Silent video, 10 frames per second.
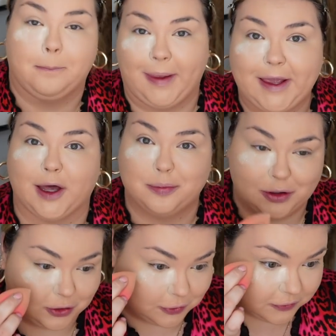makeup
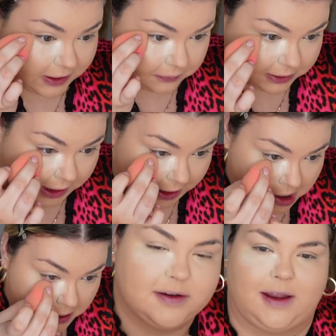news
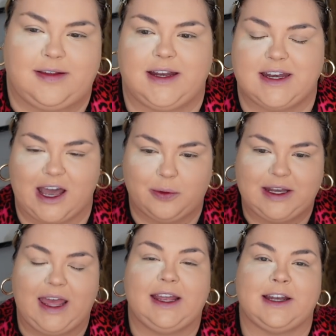nowadays. Did I say
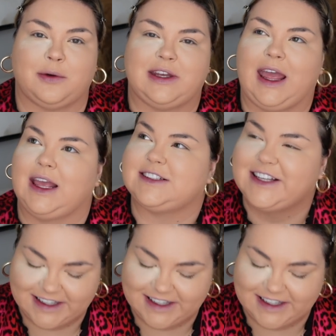nowadays? Nowadays?